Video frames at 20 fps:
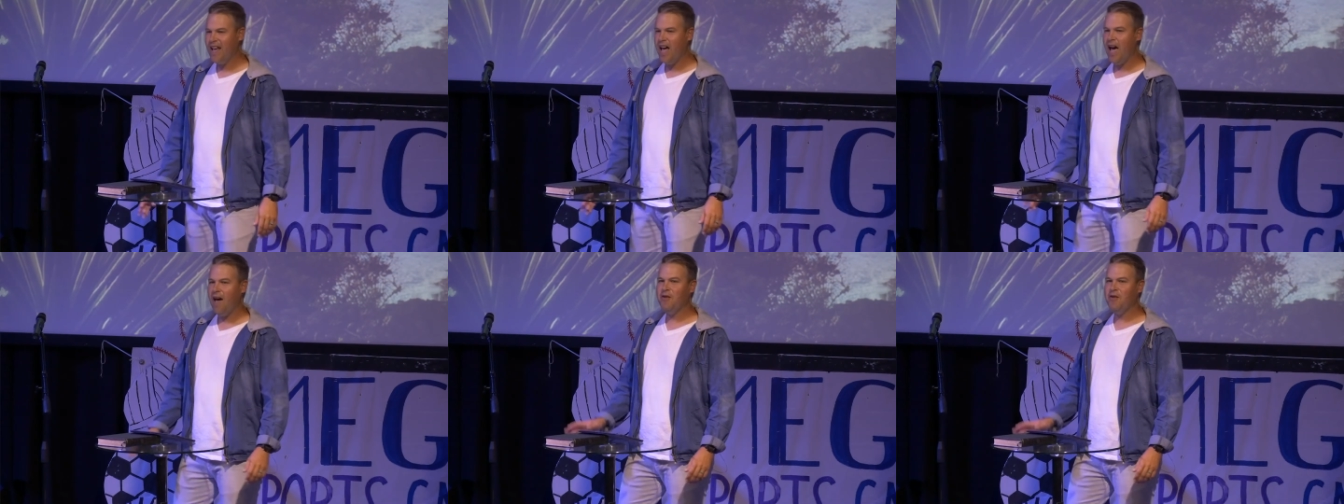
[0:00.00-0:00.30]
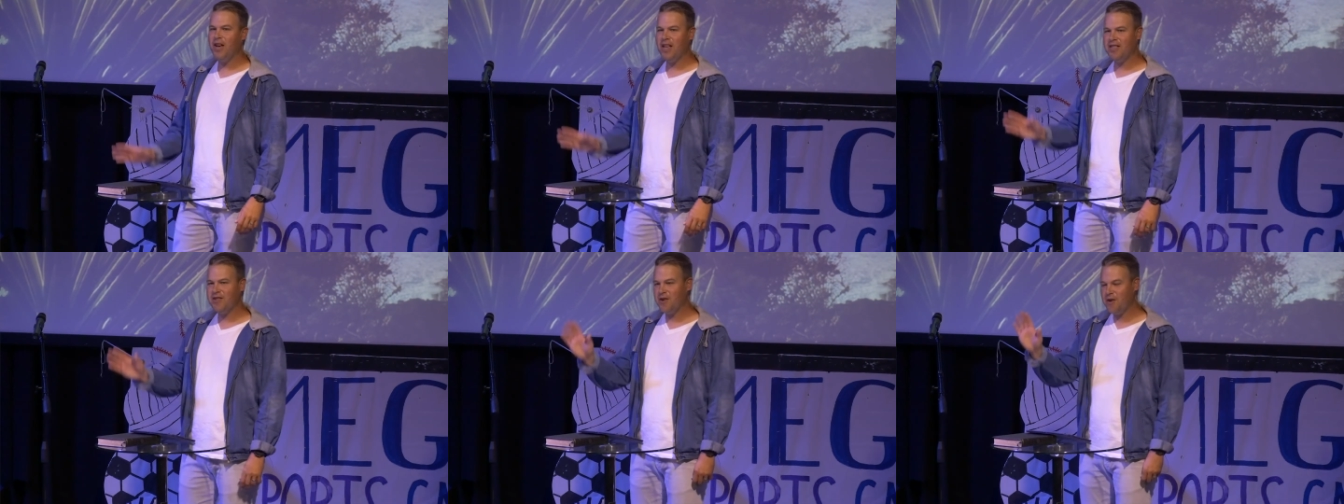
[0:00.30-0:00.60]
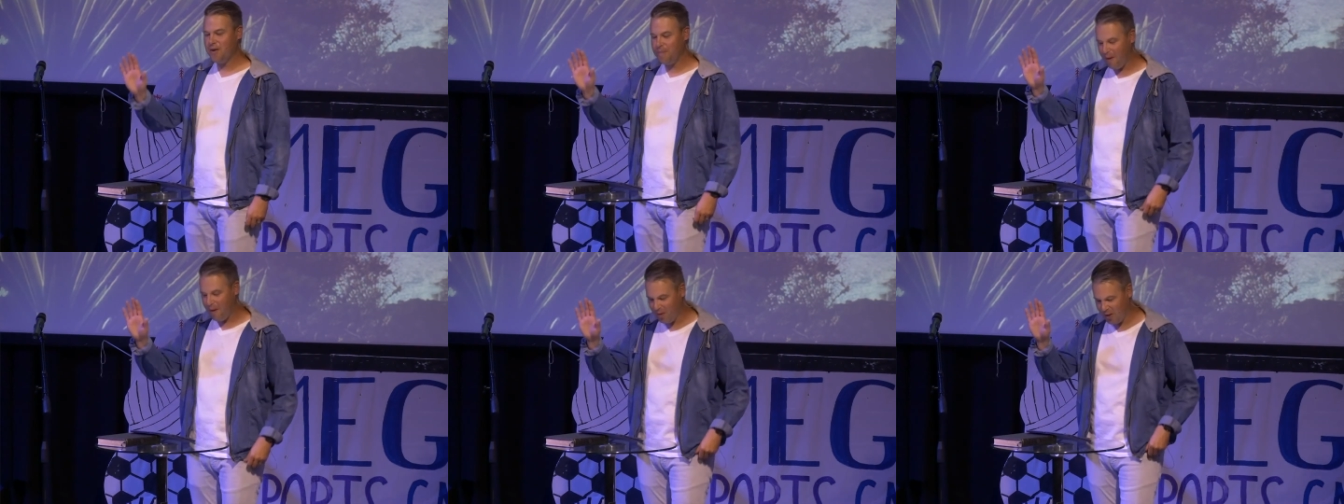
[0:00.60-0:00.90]
Have you guys
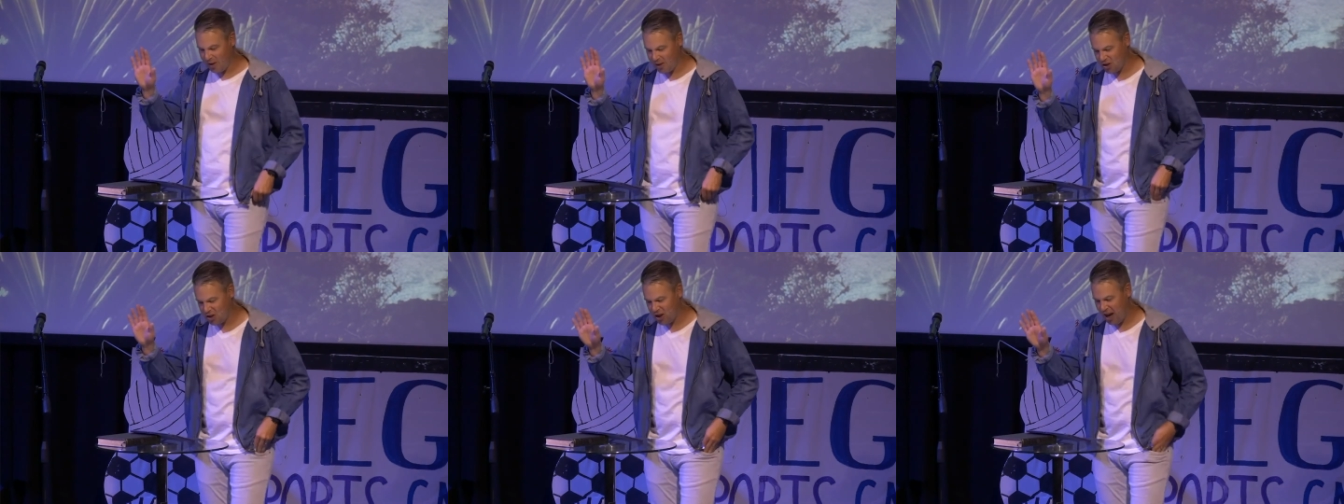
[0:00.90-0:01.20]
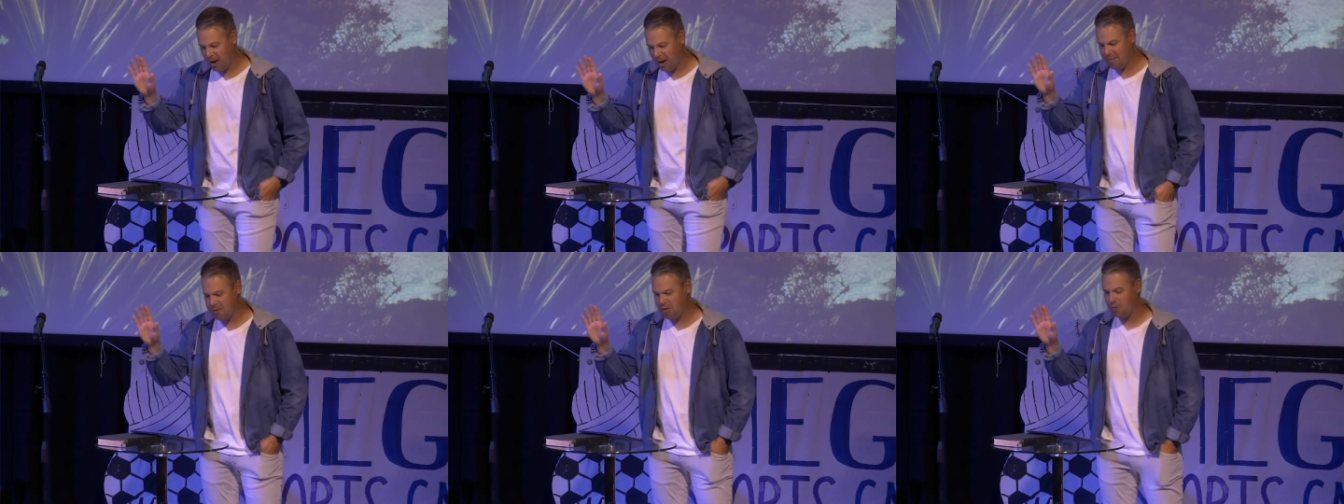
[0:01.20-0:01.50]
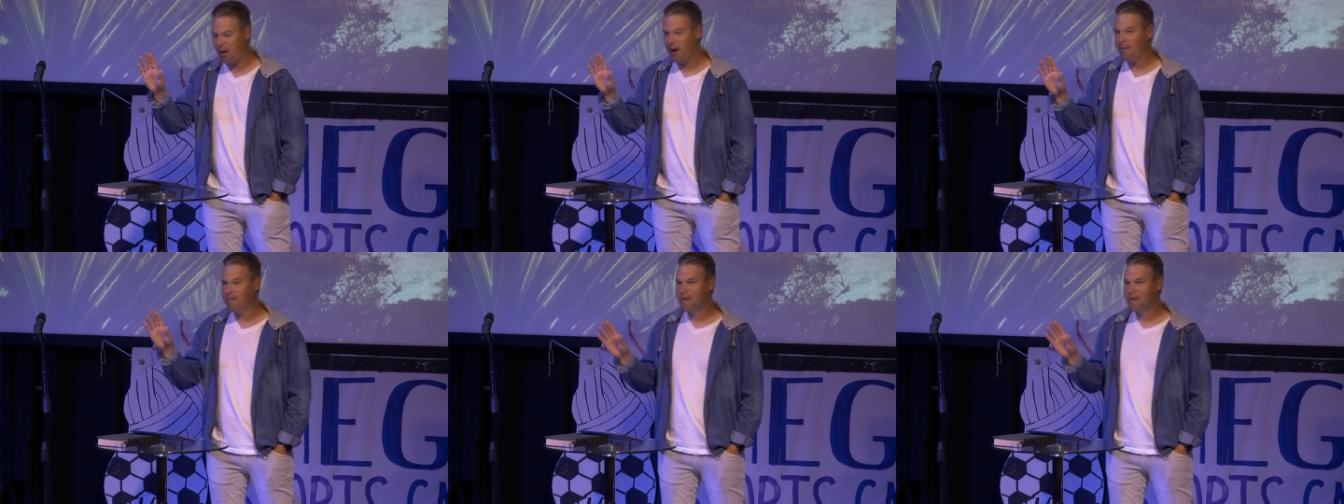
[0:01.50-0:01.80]
heard about the James
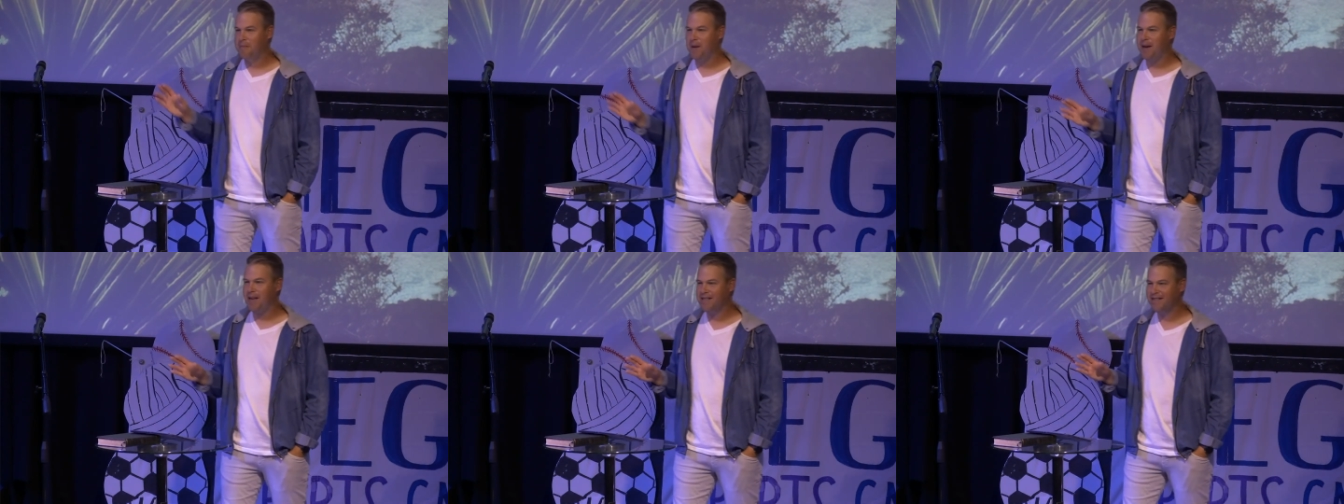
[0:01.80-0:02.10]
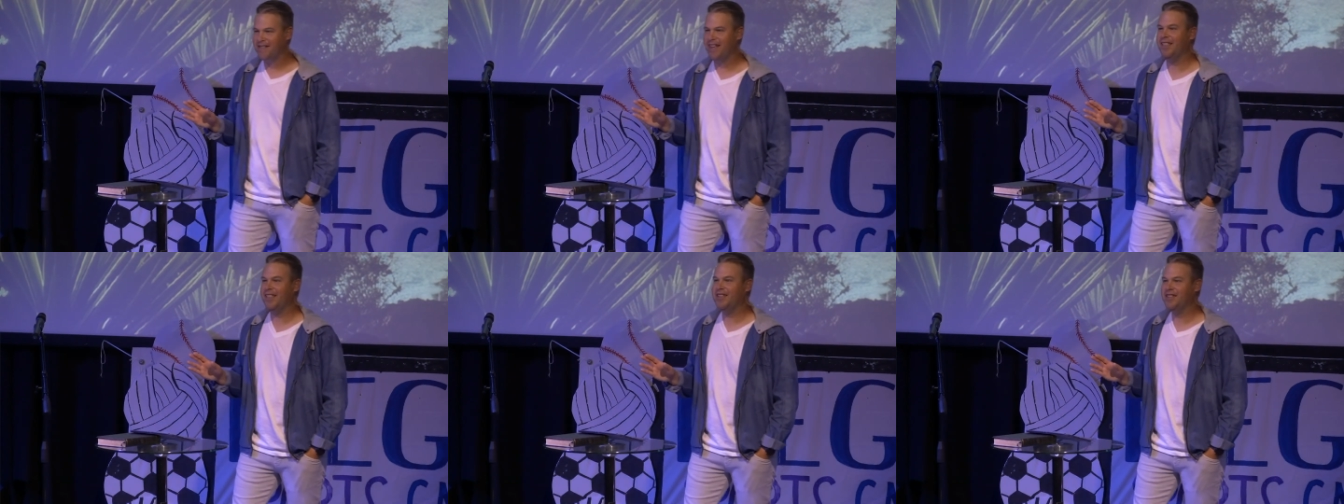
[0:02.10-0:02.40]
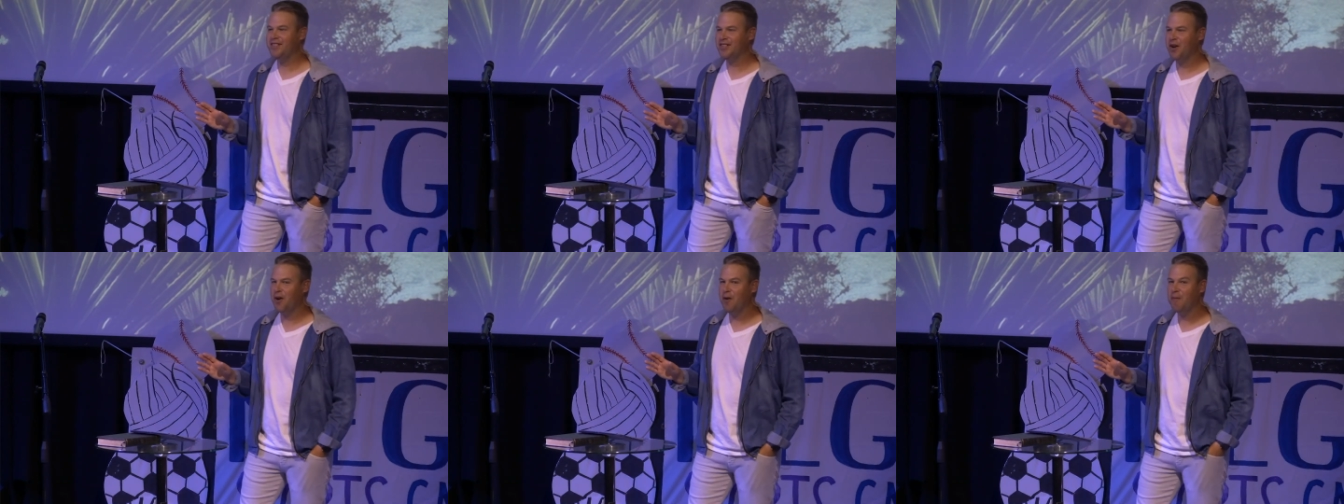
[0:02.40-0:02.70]
Webb Space
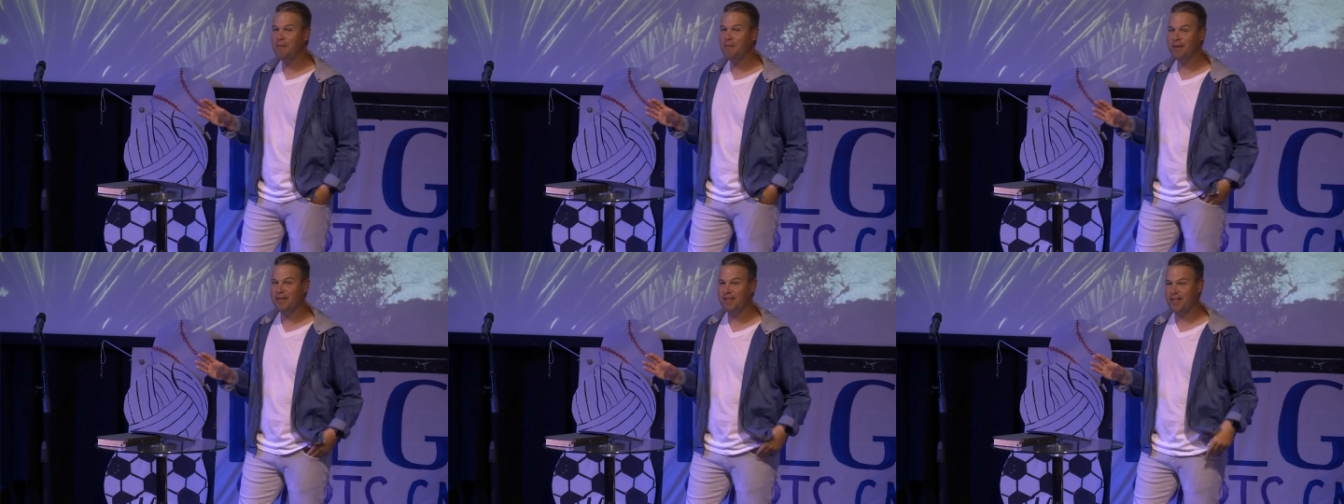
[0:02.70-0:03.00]
Telescope?